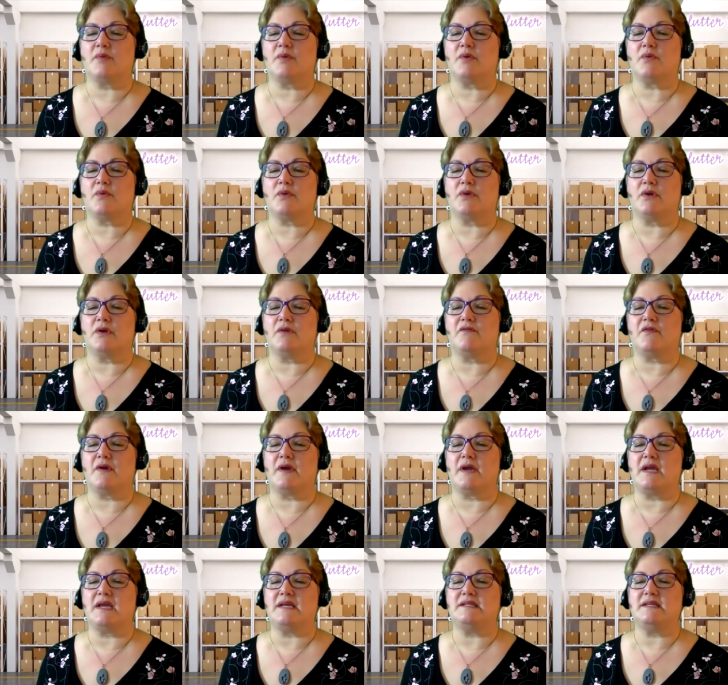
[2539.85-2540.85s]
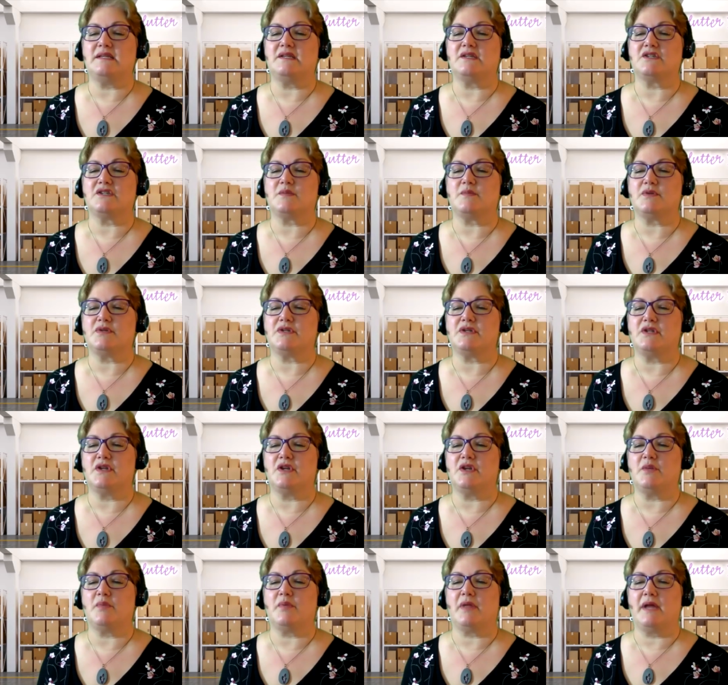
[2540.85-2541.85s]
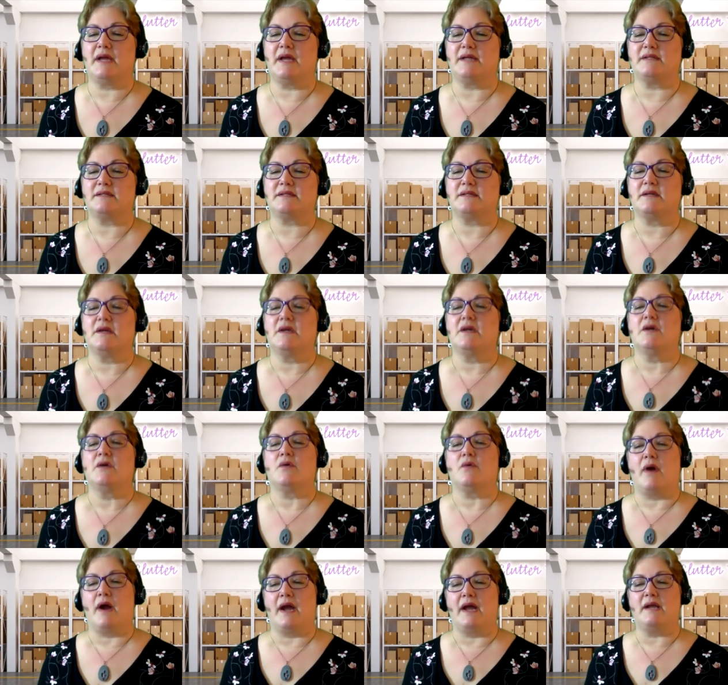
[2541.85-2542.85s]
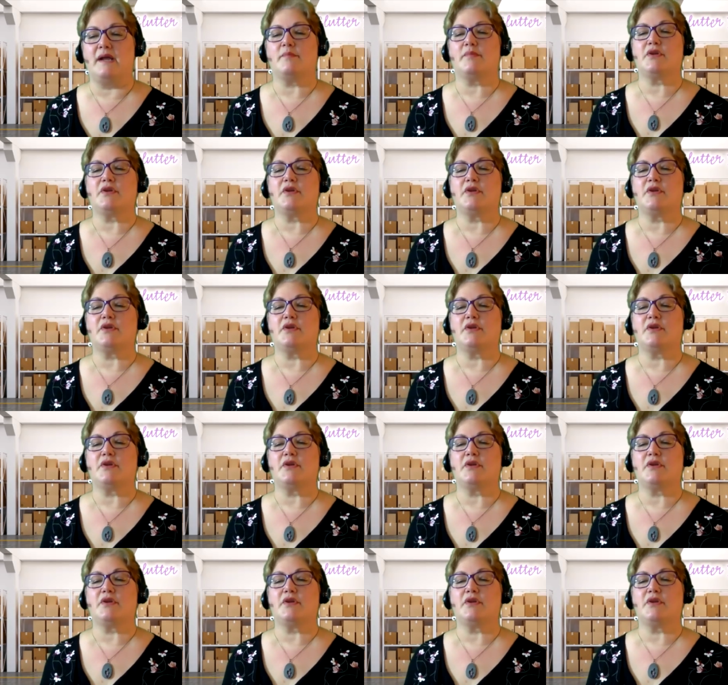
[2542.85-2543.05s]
per room for easy distribution in the new place, right?